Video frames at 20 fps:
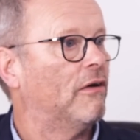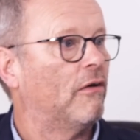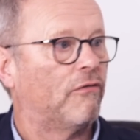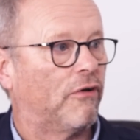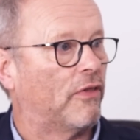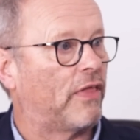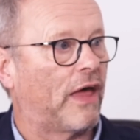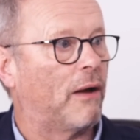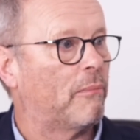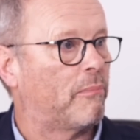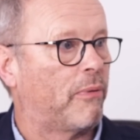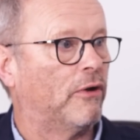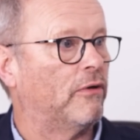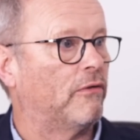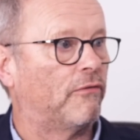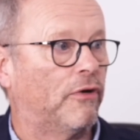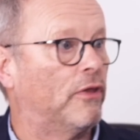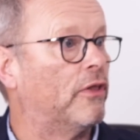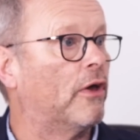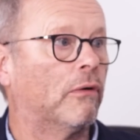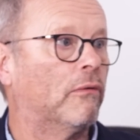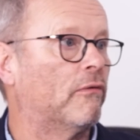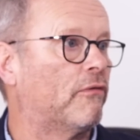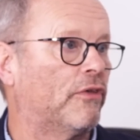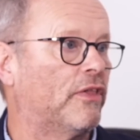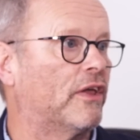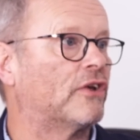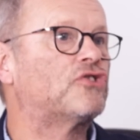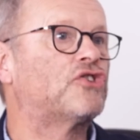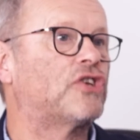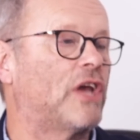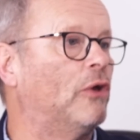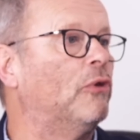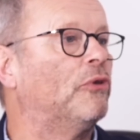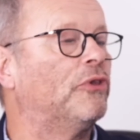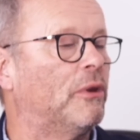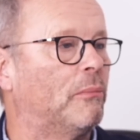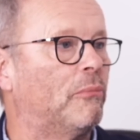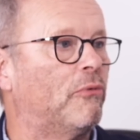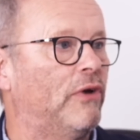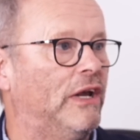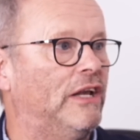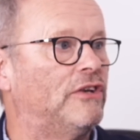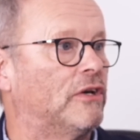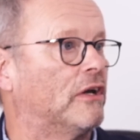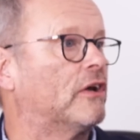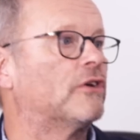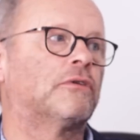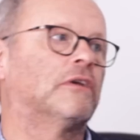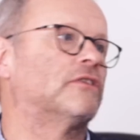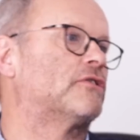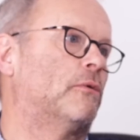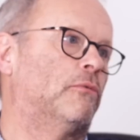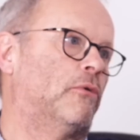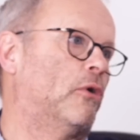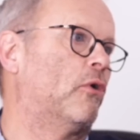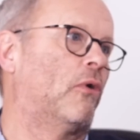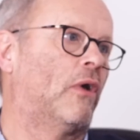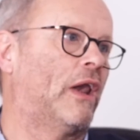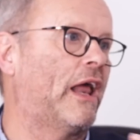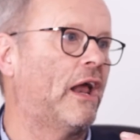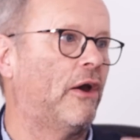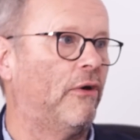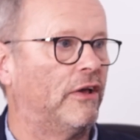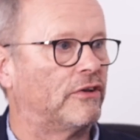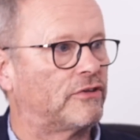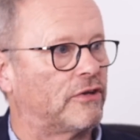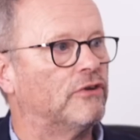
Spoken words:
for that for the Cheltenham region, because it's a rural area.